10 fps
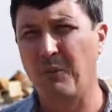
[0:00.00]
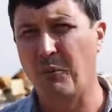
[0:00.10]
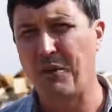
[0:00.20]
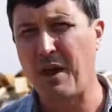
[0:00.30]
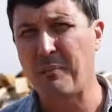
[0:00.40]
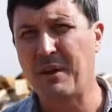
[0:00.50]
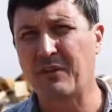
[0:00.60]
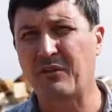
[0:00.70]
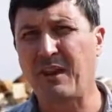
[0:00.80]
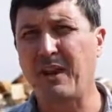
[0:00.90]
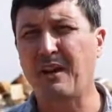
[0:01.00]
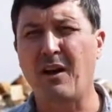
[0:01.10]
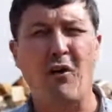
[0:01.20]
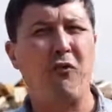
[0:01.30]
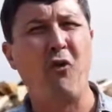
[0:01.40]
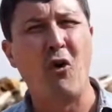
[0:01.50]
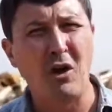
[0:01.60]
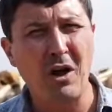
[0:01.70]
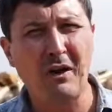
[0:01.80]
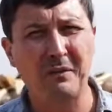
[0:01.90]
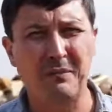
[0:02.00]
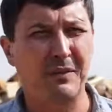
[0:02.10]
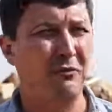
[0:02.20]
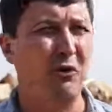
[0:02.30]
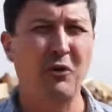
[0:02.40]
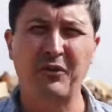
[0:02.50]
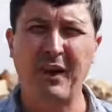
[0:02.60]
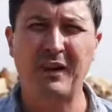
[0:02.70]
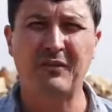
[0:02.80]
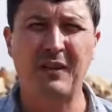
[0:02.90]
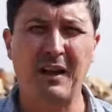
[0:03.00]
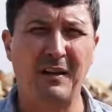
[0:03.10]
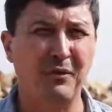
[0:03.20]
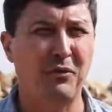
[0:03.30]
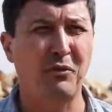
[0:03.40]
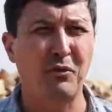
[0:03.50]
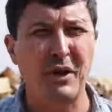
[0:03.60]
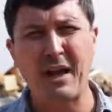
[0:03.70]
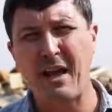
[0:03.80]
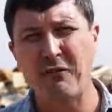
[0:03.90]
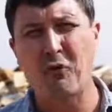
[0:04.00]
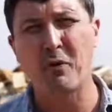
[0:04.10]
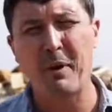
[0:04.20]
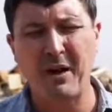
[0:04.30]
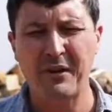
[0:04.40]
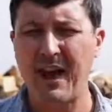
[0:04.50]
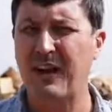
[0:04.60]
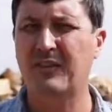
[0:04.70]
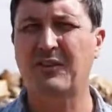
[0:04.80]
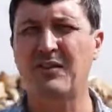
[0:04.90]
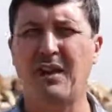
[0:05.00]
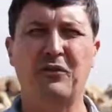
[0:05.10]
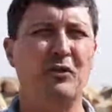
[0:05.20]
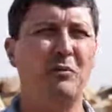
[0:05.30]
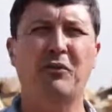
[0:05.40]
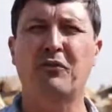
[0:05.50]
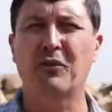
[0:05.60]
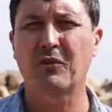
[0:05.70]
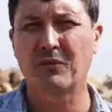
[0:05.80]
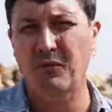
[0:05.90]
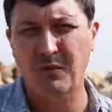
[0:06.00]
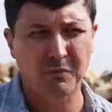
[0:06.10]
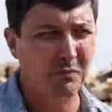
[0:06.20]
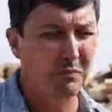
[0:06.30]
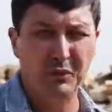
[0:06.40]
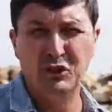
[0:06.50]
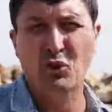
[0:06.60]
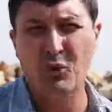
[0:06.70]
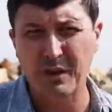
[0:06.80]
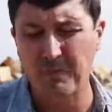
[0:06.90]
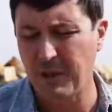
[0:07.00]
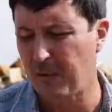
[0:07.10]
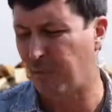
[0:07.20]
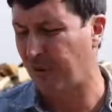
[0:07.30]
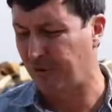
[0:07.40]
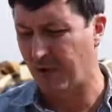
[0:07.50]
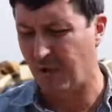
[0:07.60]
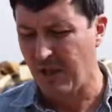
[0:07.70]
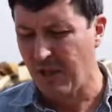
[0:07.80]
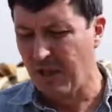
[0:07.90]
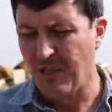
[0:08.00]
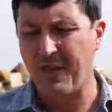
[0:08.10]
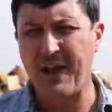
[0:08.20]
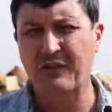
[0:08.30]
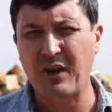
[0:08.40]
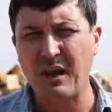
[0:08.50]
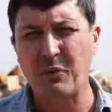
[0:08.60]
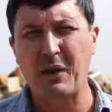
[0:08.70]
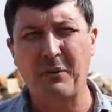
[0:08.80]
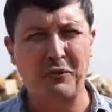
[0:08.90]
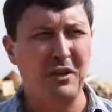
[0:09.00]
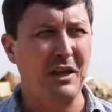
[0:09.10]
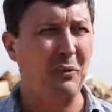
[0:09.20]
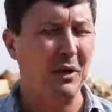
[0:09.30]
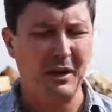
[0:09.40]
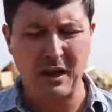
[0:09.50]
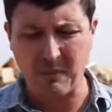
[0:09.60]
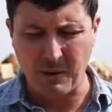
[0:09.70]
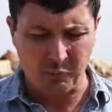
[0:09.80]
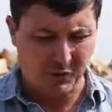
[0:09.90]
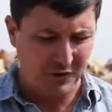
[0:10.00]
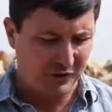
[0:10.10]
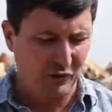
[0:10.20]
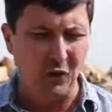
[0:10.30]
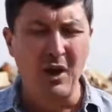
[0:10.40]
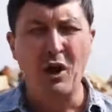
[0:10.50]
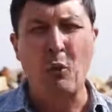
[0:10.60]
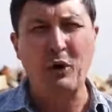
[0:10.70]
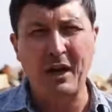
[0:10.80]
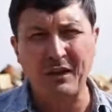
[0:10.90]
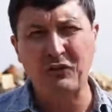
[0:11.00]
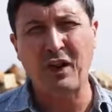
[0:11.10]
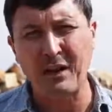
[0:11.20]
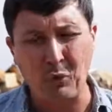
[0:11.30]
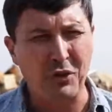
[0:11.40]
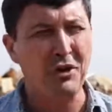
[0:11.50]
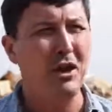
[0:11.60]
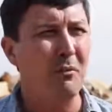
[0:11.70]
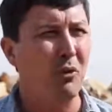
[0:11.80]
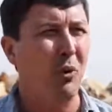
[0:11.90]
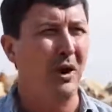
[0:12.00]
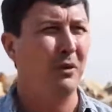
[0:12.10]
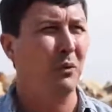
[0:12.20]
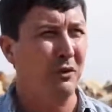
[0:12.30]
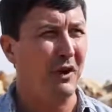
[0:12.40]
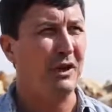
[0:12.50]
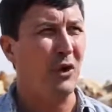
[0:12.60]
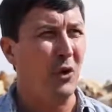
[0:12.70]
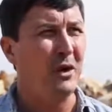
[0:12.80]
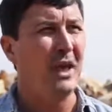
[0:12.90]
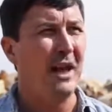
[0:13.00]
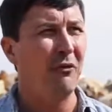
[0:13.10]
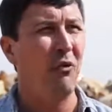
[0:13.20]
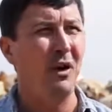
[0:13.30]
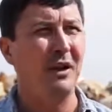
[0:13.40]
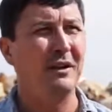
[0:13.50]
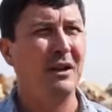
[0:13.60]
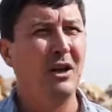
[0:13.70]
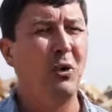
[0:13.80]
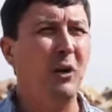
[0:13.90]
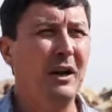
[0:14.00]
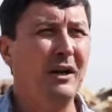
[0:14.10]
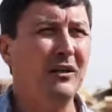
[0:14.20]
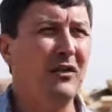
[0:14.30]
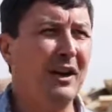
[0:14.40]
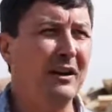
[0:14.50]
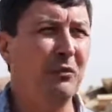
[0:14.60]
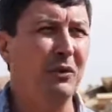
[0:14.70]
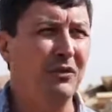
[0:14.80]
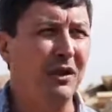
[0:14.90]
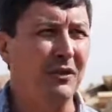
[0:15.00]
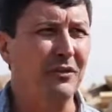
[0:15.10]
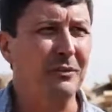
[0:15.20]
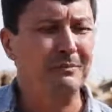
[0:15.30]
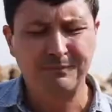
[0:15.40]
with that being said, a full-size 3.5, 4-pound axe is not suitable for majority of people. So that's kind of what I was thinking when I came up with it. So when I decided what the number one, if I could only have one, what I decided was this,